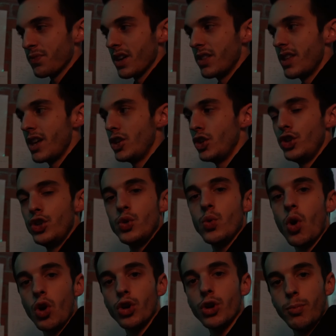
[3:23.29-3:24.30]
that
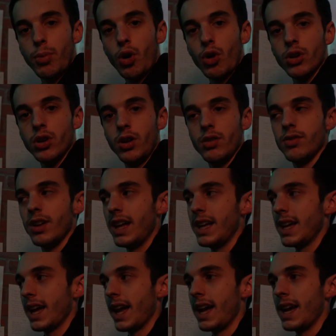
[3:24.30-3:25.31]
you aren't a part of.
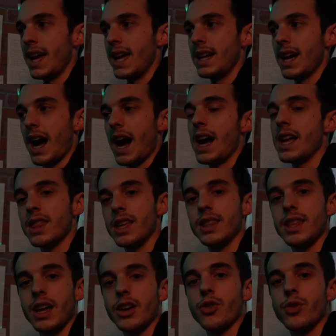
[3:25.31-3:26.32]
And I think
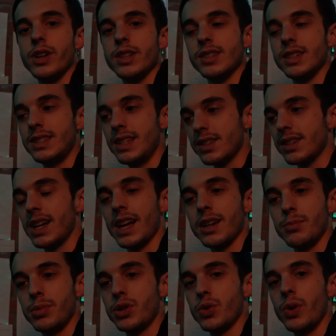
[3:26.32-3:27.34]
that creates a
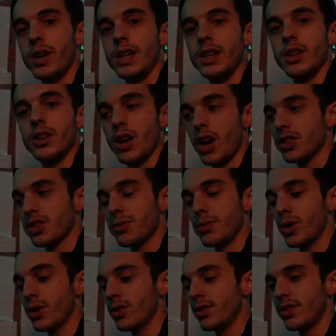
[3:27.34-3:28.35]
disconnect between
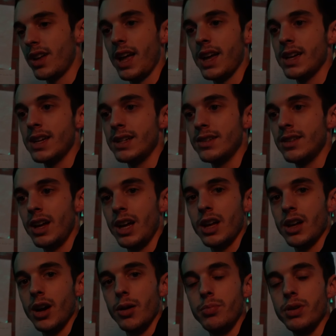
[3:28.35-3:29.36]
customers and
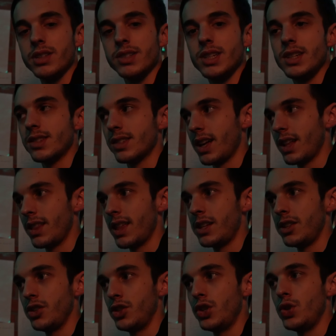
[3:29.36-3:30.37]
a business
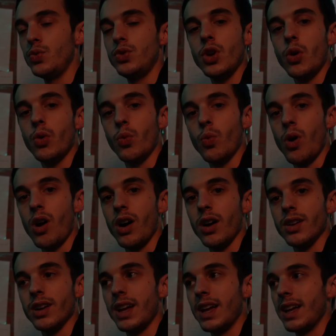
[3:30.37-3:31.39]
that you don't
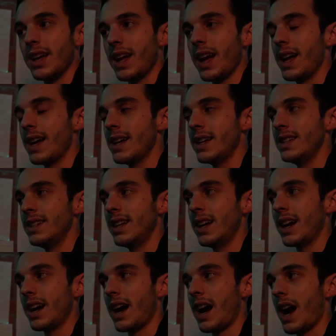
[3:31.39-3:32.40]
want. And
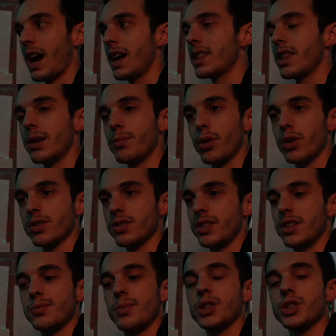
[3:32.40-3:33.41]
I think personally,
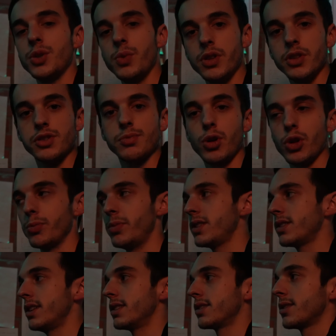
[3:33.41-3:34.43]
especially with a smaller
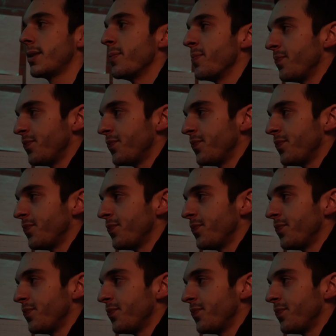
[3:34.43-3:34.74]
business,